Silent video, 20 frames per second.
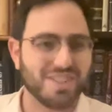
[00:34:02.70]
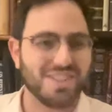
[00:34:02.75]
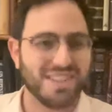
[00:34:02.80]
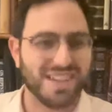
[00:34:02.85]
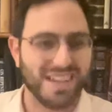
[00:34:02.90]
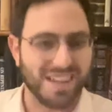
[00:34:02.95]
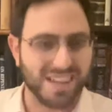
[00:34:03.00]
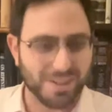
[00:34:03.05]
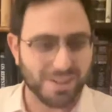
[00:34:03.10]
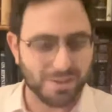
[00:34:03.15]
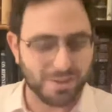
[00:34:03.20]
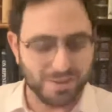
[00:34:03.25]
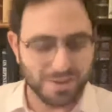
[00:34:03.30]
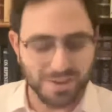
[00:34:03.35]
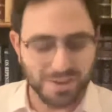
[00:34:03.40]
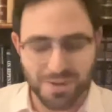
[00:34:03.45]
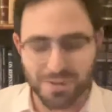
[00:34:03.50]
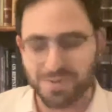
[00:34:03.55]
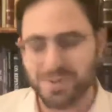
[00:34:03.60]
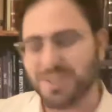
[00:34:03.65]
and Nach over
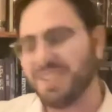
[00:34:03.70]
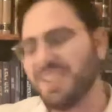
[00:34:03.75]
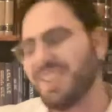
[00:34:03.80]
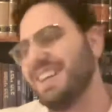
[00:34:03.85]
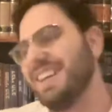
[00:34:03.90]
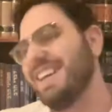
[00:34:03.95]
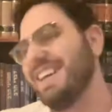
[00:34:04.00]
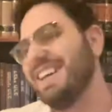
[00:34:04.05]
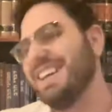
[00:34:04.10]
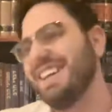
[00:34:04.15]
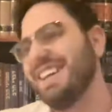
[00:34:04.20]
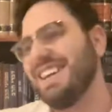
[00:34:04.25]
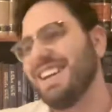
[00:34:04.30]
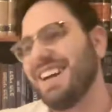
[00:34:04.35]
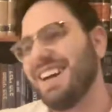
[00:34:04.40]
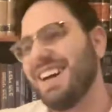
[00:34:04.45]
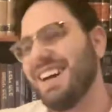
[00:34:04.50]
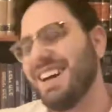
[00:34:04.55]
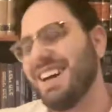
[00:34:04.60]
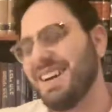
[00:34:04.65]
and over.
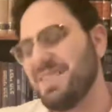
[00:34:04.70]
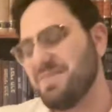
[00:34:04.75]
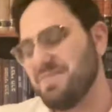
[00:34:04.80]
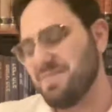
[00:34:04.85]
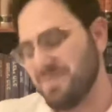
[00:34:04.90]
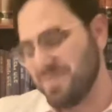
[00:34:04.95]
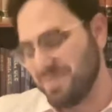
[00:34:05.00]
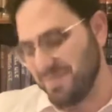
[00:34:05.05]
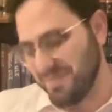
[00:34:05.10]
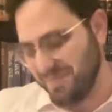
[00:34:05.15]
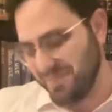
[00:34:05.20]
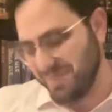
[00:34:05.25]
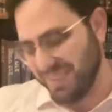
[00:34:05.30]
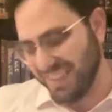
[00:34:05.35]
Um,